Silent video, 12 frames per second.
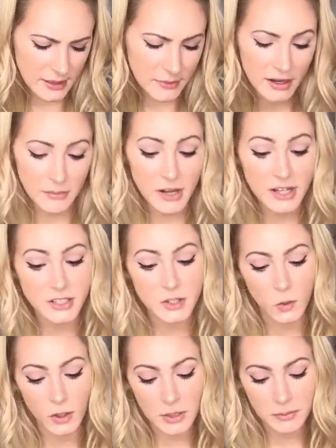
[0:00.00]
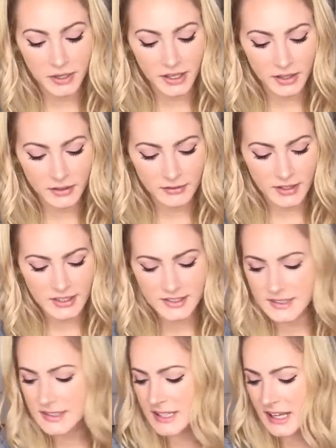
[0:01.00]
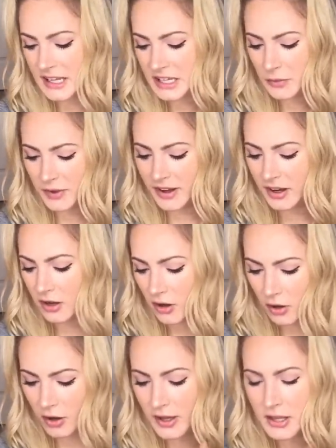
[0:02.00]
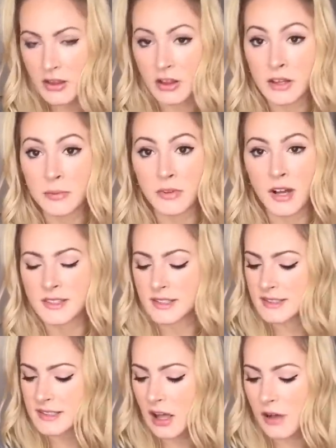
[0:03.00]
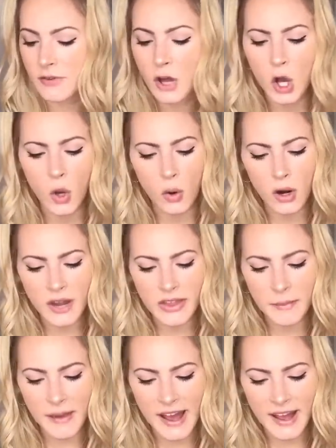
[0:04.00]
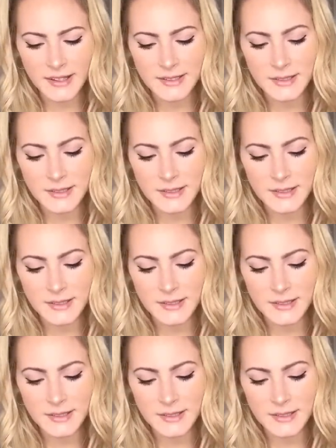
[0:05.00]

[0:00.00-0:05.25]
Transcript: I mean, I'm not sure, but it doesn't say anywhere on the lip gloss itself or on the back,